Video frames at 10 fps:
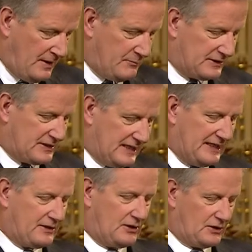but
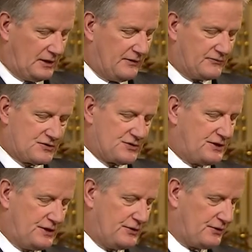God loves to
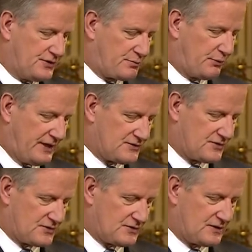hear his
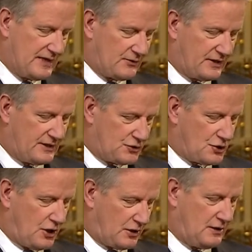praises, not only in
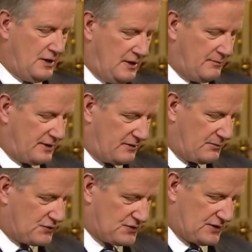talk, but in
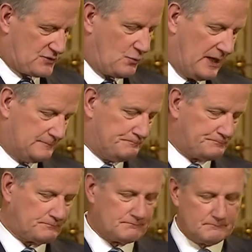music as well.
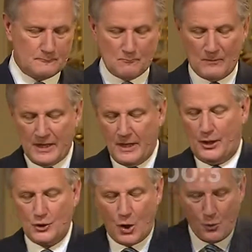
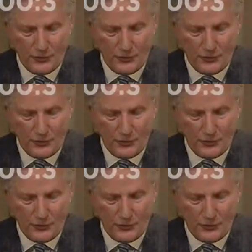Know